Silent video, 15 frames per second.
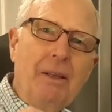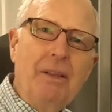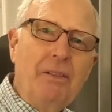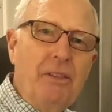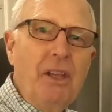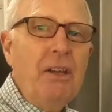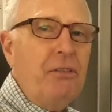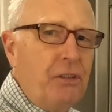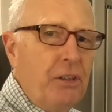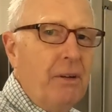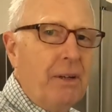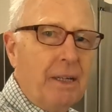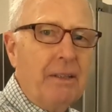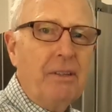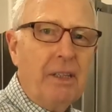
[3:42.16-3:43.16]
this
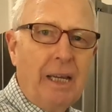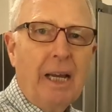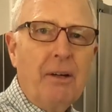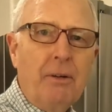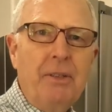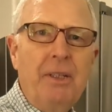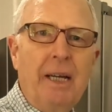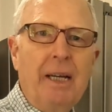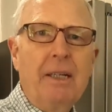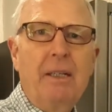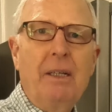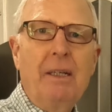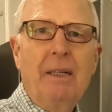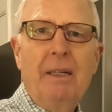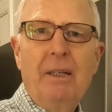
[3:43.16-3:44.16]
unit, the
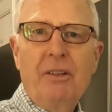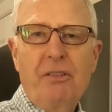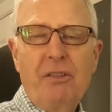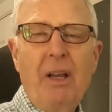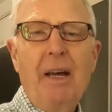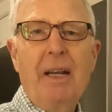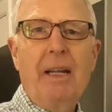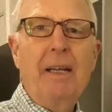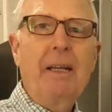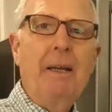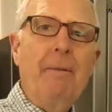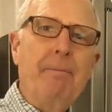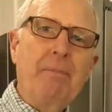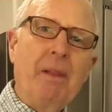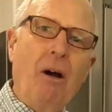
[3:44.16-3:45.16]
EgreTech Sonic,
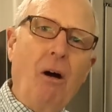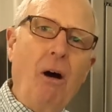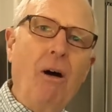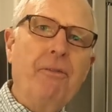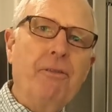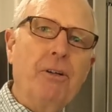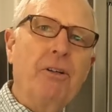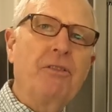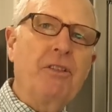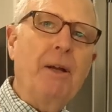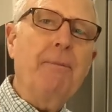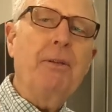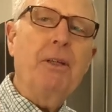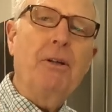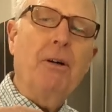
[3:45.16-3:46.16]
offers
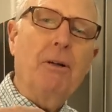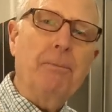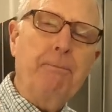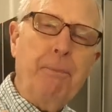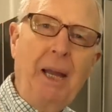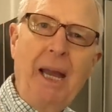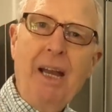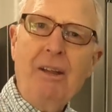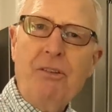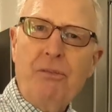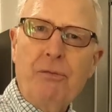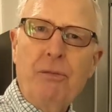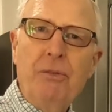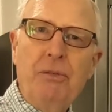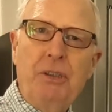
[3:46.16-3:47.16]
something called
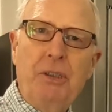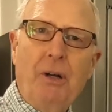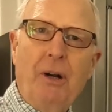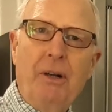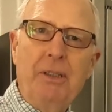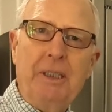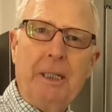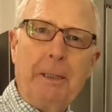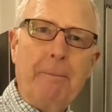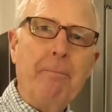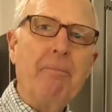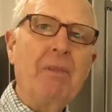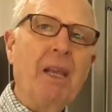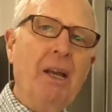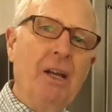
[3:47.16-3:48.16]
pass-through charging.
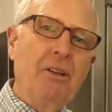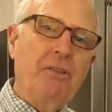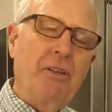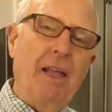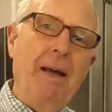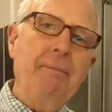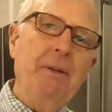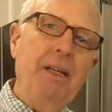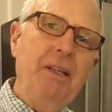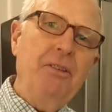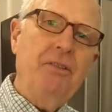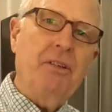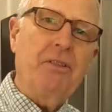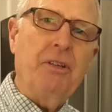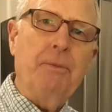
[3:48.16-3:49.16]
So that
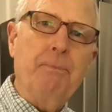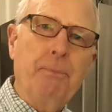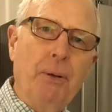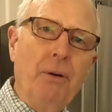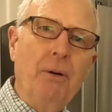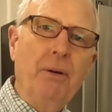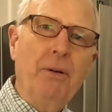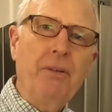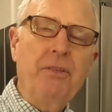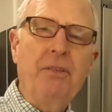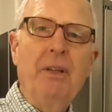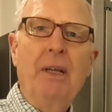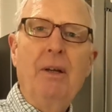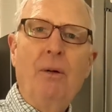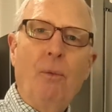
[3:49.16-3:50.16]
means as it
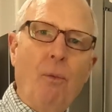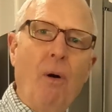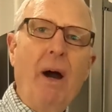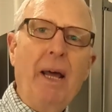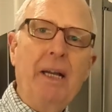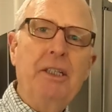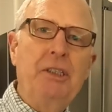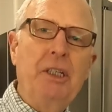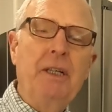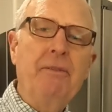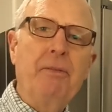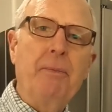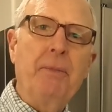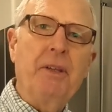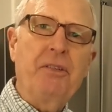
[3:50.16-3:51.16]
pulls wattage
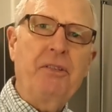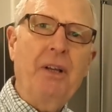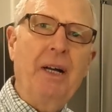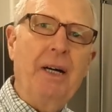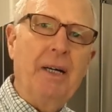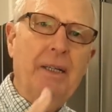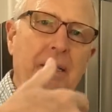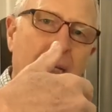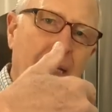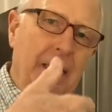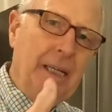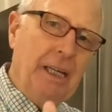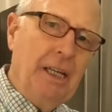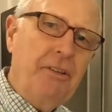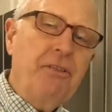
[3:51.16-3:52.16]
in from the sun,
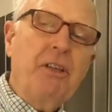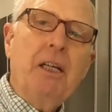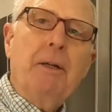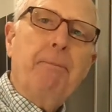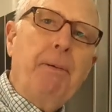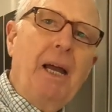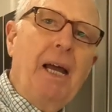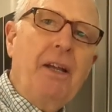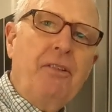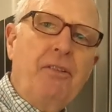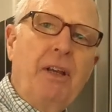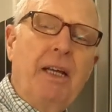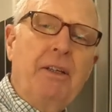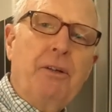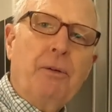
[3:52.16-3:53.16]
it's going to pass
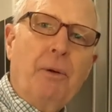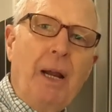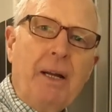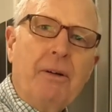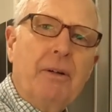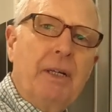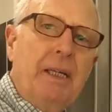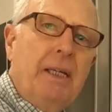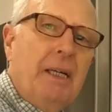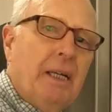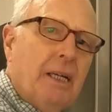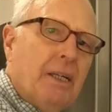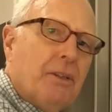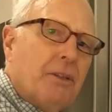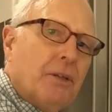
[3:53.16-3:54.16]
that directly
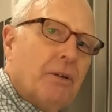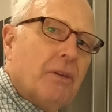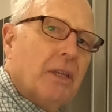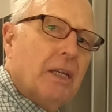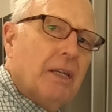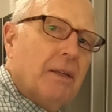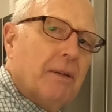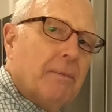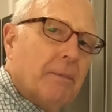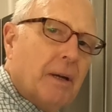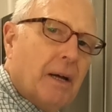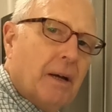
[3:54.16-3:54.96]
to the